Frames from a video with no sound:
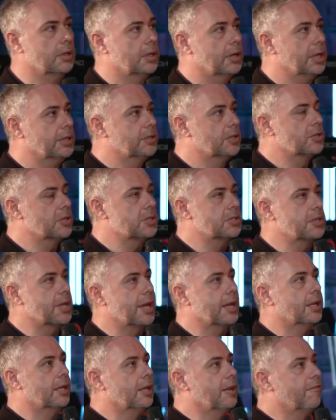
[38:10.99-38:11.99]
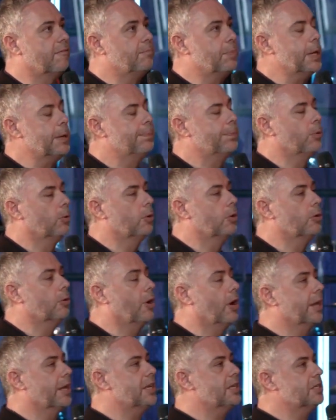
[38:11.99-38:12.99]
It doesn't say love people who
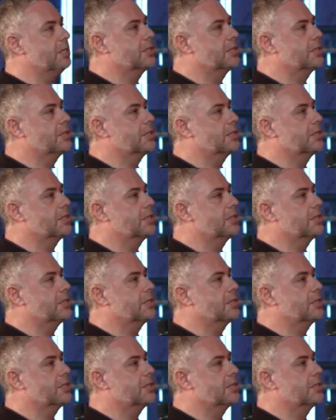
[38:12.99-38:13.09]
are easy